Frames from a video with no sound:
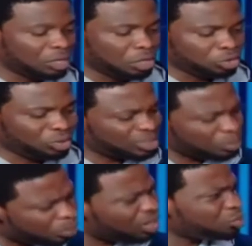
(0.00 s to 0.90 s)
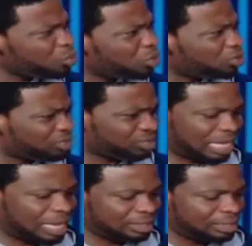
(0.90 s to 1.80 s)
Mm So it's important we
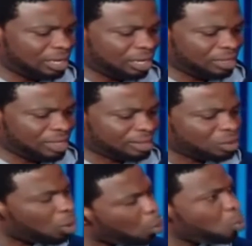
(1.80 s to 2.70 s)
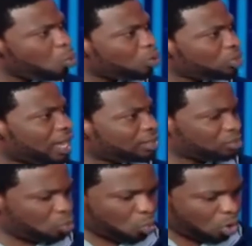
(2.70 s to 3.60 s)
understand that the whole world had
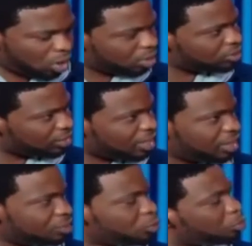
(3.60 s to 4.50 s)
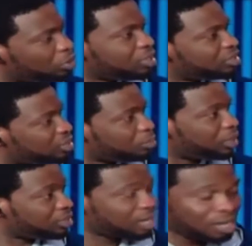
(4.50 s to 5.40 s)
to work together to put this in place.